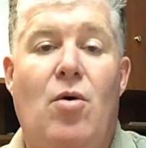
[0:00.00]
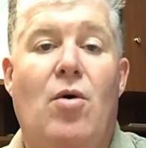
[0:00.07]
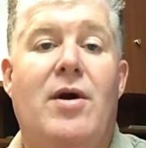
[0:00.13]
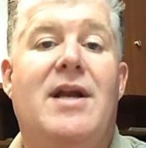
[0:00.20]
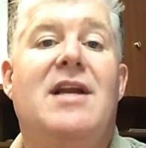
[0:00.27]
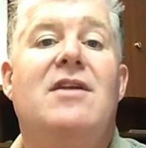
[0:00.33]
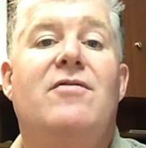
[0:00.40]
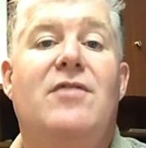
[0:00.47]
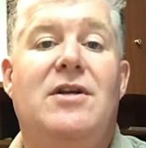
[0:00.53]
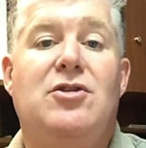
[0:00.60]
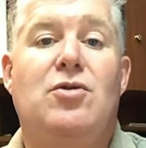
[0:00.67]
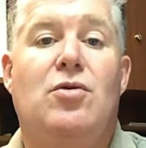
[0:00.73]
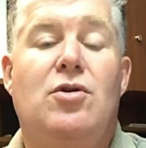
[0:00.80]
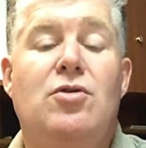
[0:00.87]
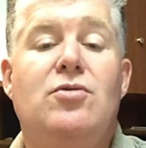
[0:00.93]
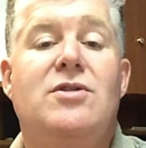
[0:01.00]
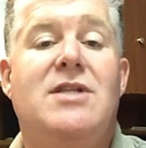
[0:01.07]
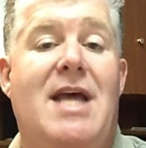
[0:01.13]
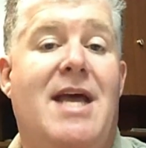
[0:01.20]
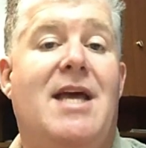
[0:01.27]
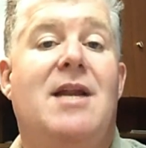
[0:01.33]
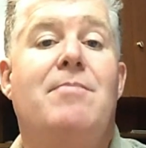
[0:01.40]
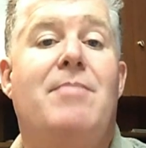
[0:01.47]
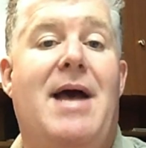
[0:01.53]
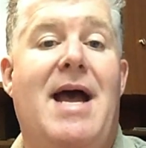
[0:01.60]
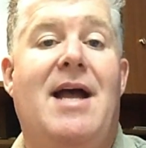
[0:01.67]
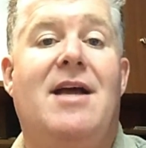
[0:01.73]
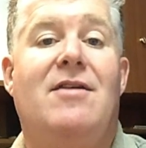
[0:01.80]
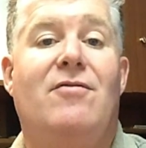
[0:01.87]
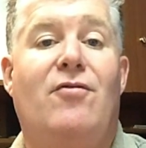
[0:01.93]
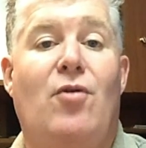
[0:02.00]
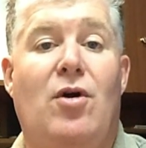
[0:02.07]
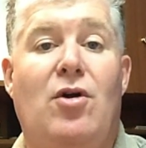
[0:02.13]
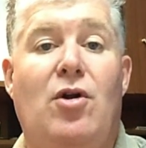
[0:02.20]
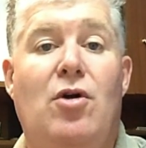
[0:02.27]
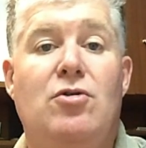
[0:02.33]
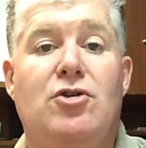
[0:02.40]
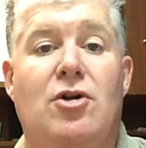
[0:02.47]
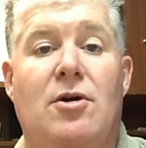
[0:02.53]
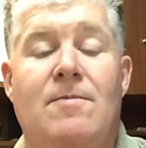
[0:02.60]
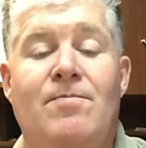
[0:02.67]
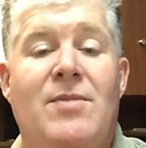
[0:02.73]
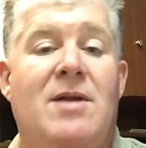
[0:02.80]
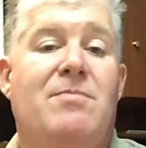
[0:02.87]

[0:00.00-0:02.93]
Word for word: or an individual who's taken them back in foreclosure.